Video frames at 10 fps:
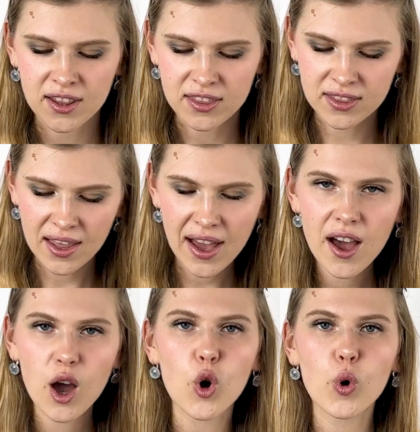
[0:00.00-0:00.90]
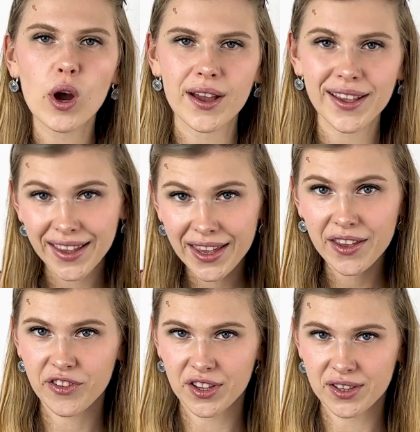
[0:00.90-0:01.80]
now
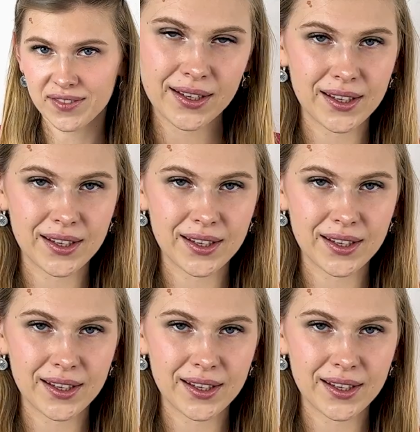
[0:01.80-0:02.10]
even.